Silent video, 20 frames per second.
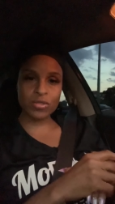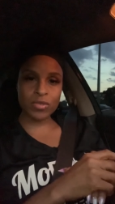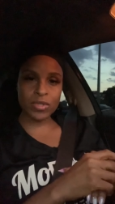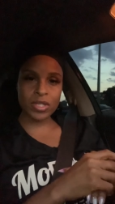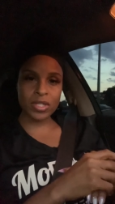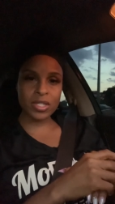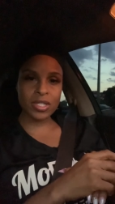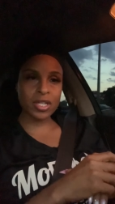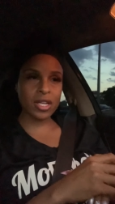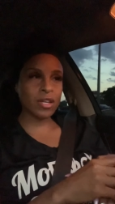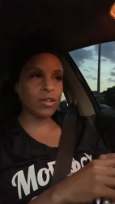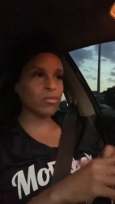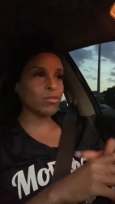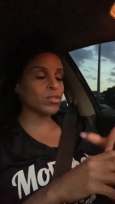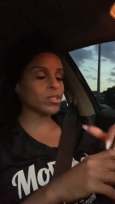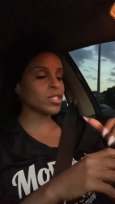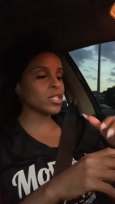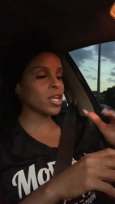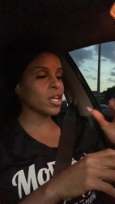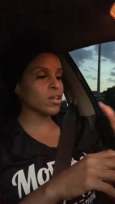you need to take
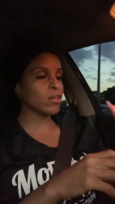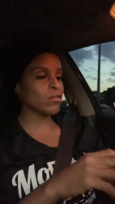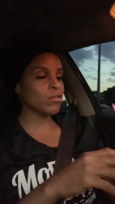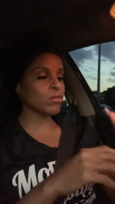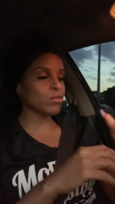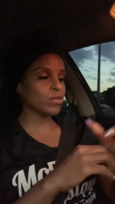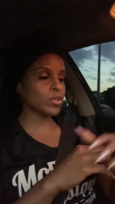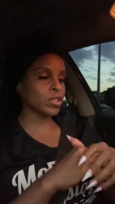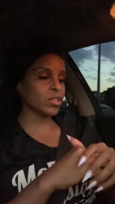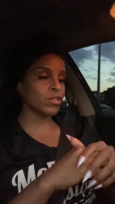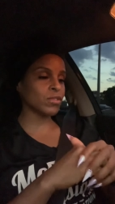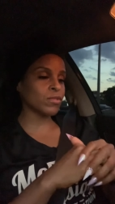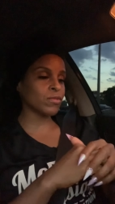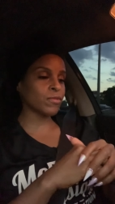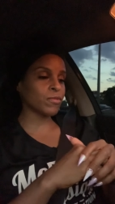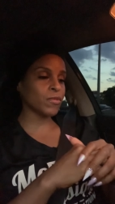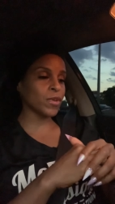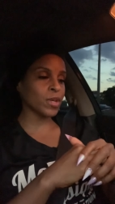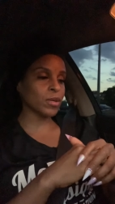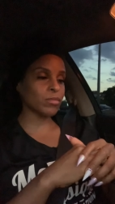on take on what your
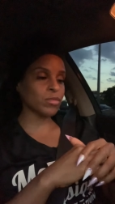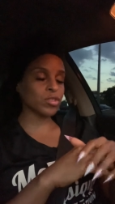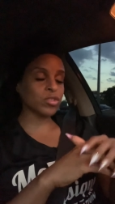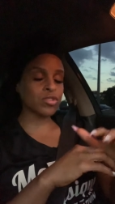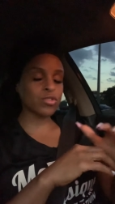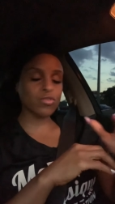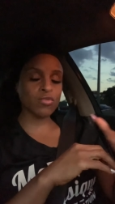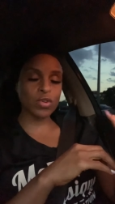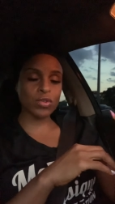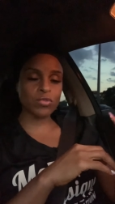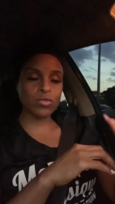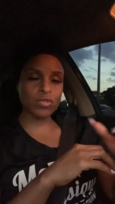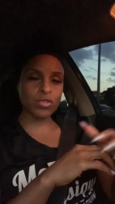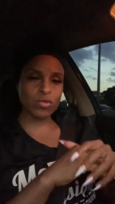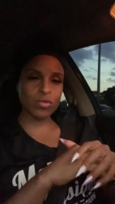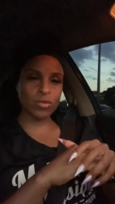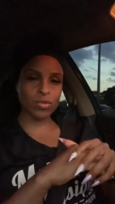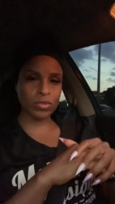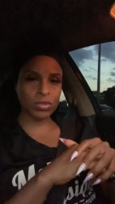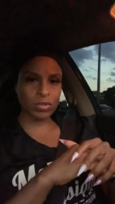fam the struggles
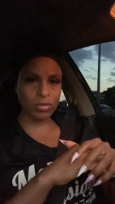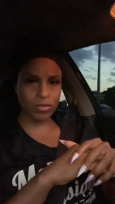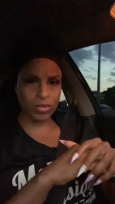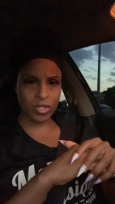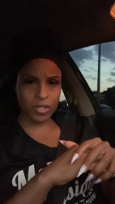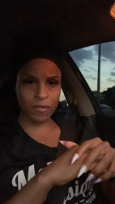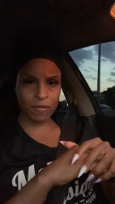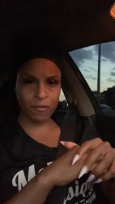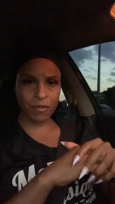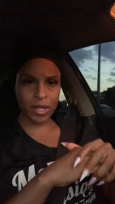you're going through with your